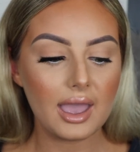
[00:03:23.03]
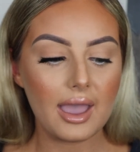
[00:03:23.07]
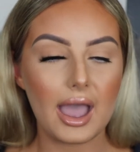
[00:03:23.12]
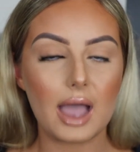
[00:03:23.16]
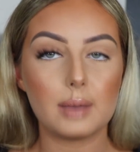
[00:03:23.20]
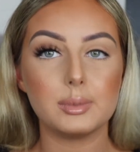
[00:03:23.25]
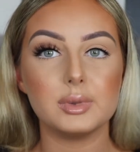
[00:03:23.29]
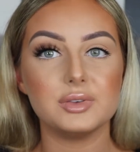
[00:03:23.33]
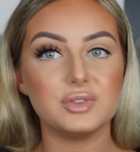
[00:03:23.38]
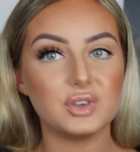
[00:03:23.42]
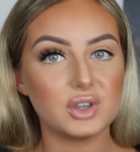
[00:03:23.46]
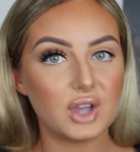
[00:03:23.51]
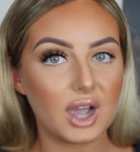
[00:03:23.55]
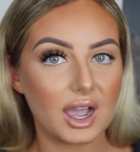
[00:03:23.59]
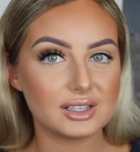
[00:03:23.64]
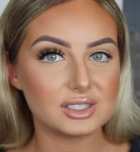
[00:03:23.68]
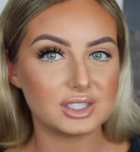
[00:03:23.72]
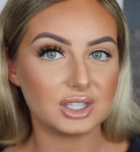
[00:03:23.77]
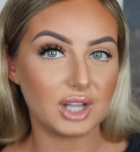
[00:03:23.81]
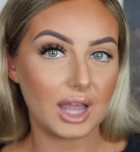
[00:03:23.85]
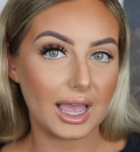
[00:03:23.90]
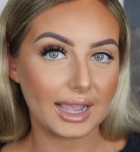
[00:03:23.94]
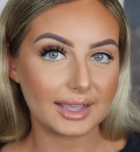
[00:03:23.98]
if you
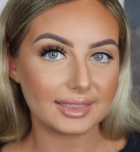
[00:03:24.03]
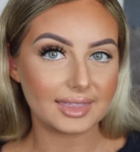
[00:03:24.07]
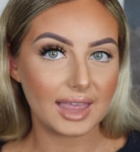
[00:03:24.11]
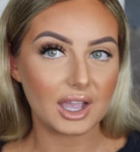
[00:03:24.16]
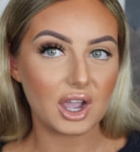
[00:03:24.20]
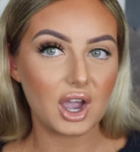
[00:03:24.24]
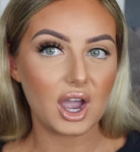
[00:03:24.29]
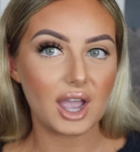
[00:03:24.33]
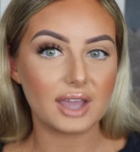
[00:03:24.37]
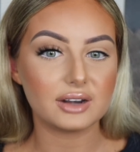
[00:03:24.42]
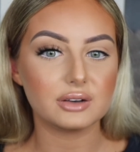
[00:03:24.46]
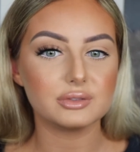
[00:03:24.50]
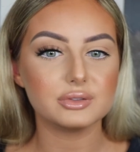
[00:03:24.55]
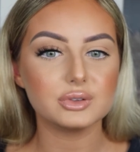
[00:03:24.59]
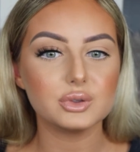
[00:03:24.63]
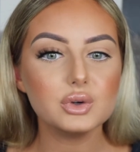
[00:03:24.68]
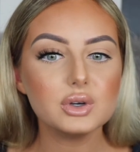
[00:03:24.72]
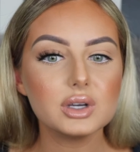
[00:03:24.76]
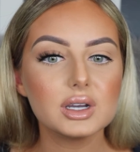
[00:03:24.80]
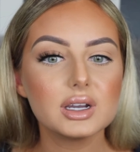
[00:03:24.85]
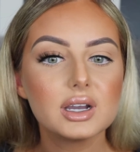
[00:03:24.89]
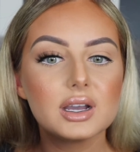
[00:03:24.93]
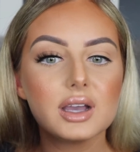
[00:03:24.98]
guys like that kind of
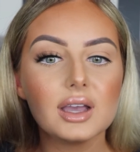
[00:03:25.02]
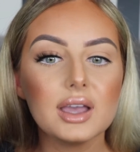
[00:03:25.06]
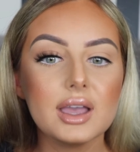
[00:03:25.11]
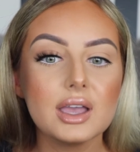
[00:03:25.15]
look.